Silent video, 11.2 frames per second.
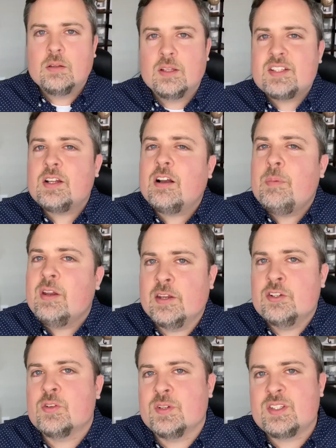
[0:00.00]
Let's talk about
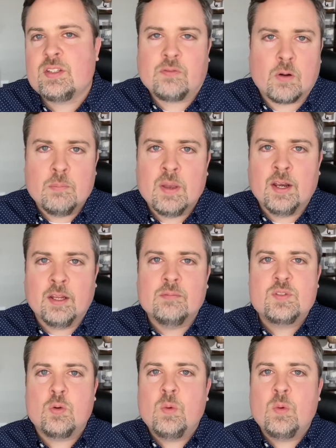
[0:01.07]
interests for a minute. So,